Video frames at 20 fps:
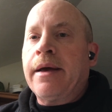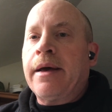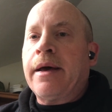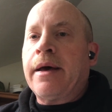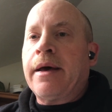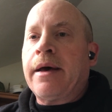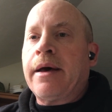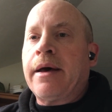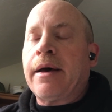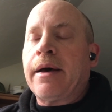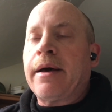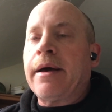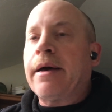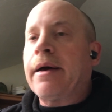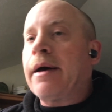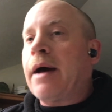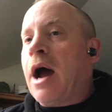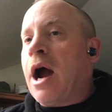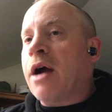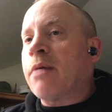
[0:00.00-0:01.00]
uh,
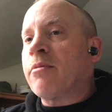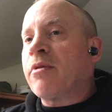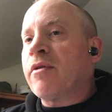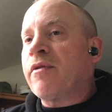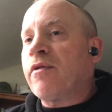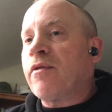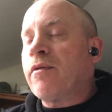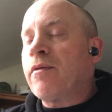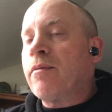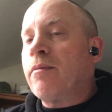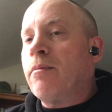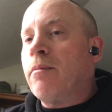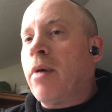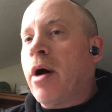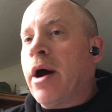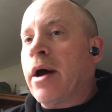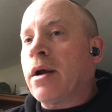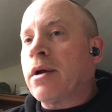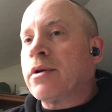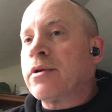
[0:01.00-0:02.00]
armor
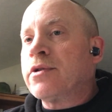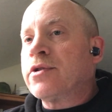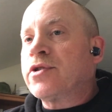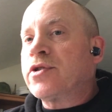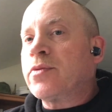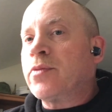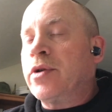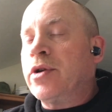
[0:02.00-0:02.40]
modelers.